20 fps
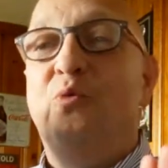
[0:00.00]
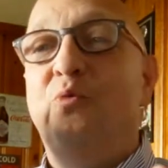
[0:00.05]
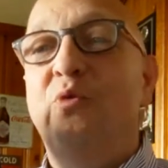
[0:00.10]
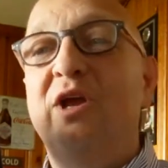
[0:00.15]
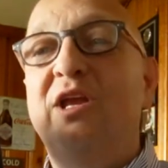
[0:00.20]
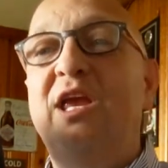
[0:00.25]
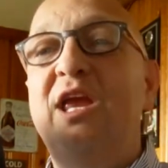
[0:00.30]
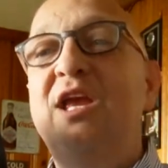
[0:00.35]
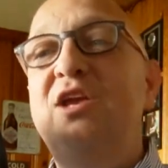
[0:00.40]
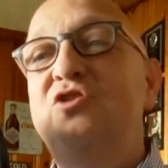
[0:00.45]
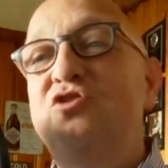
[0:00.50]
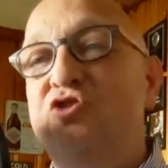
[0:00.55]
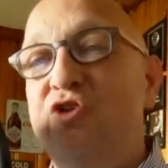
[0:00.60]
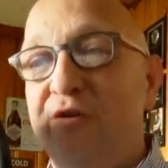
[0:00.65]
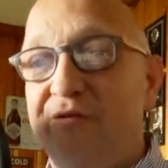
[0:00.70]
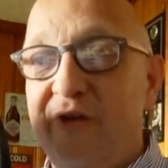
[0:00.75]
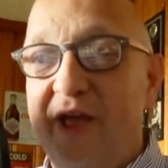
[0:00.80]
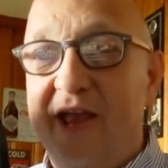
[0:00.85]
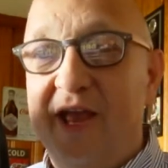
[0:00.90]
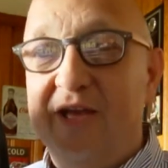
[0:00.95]
Ricky
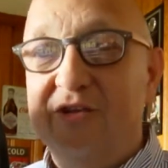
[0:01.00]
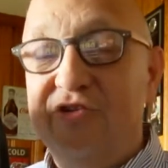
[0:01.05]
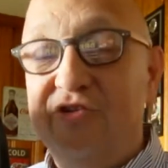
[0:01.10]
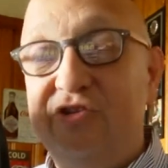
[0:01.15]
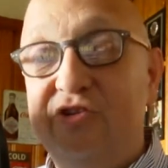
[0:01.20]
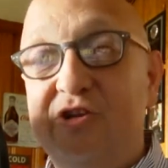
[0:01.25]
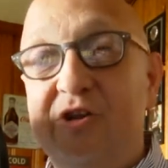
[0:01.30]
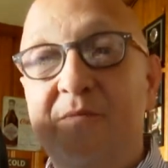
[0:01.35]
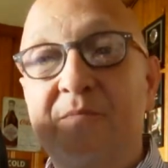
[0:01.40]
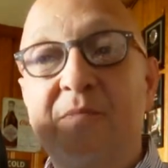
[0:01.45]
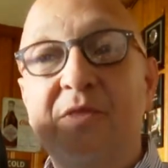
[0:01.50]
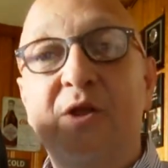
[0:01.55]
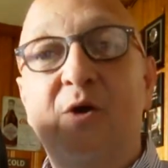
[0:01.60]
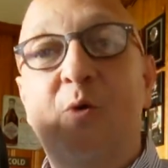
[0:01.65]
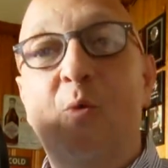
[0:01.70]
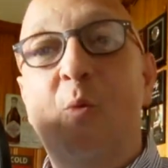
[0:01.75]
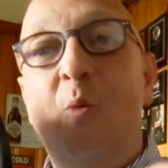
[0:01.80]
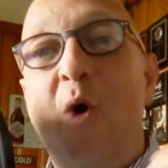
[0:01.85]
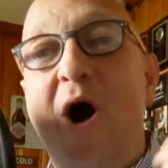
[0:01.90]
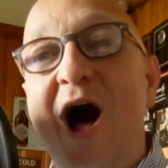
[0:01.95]
Gervais.
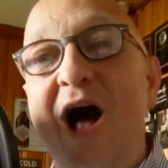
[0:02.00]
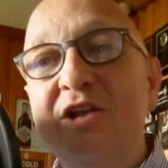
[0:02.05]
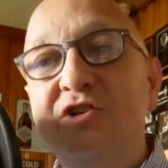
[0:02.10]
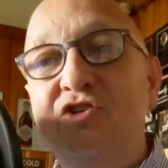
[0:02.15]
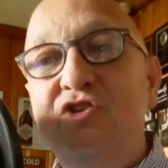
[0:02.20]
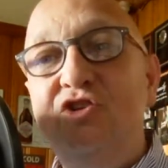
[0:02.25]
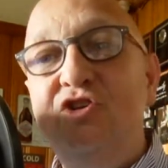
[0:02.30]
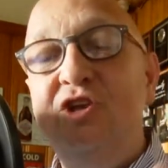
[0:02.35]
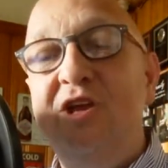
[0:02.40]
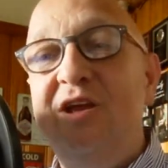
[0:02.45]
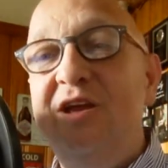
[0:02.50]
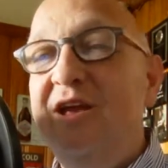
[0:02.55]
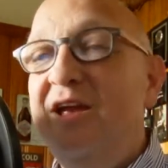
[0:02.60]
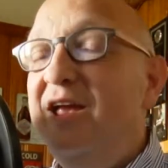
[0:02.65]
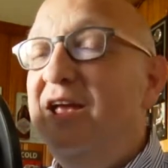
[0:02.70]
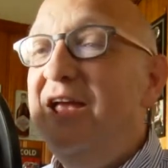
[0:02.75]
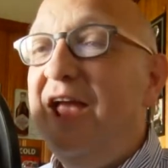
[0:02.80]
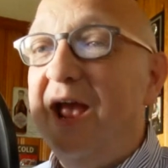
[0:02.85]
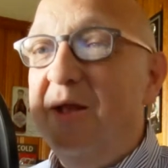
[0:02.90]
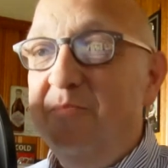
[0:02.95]
Watch
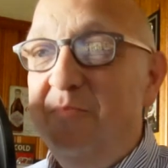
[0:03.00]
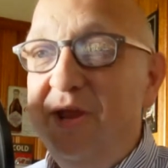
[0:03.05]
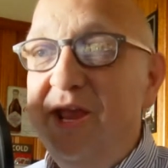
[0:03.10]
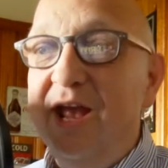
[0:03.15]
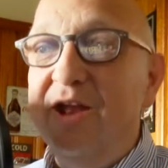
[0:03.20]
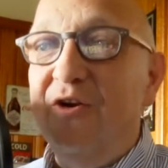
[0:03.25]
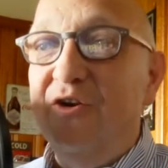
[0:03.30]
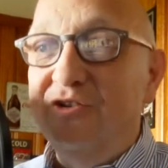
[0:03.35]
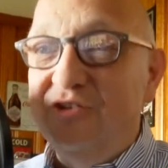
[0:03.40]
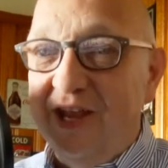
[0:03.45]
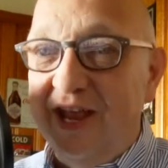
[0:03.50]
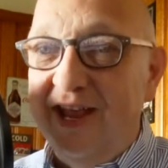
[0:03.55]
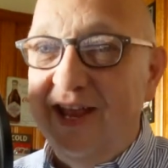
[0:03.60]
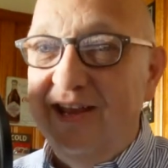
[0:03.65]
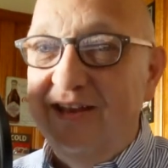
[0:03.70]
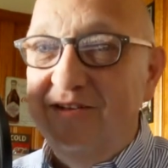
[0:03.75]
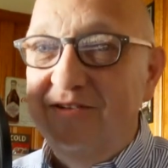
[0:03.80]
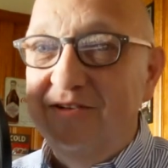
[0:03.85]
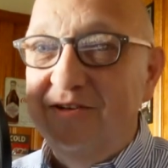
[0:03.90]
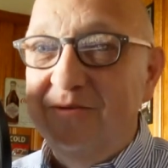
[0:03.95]
and be
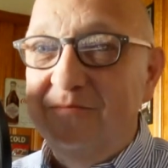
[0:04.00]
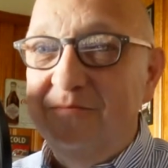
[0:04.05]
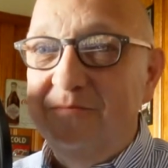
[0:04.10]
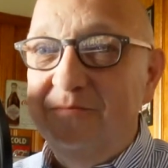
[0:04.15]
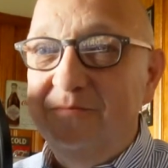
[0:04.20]
entertained.